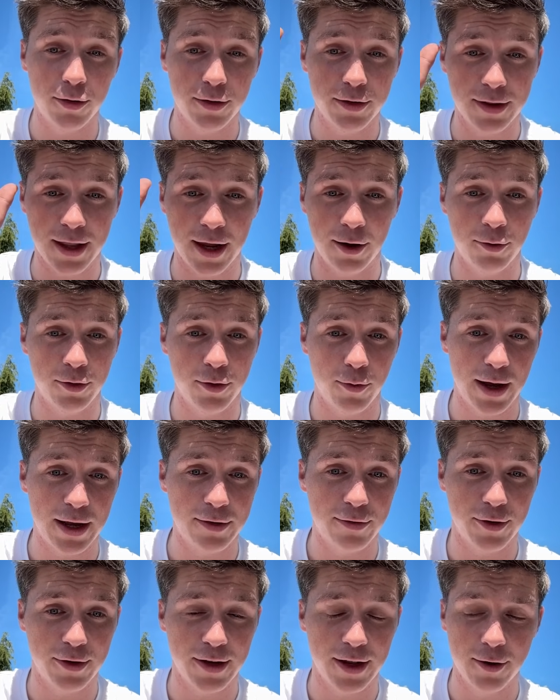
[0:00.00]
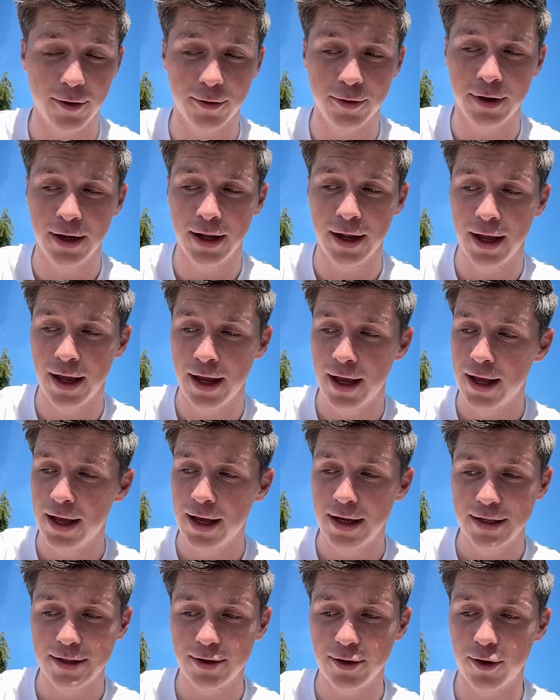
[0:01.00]
down to Wexford town.
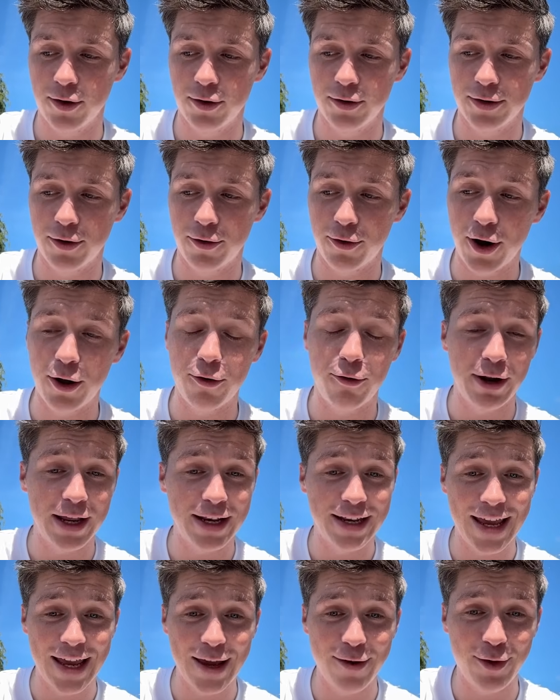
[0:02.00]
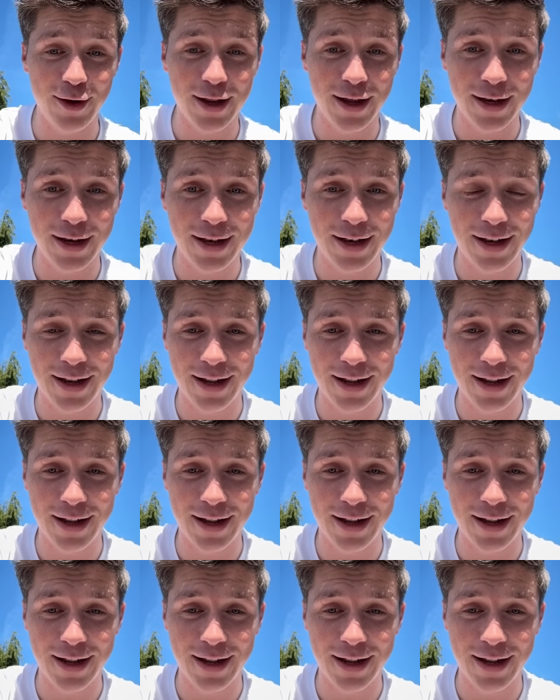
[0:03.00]
So they were all ringing Davey then,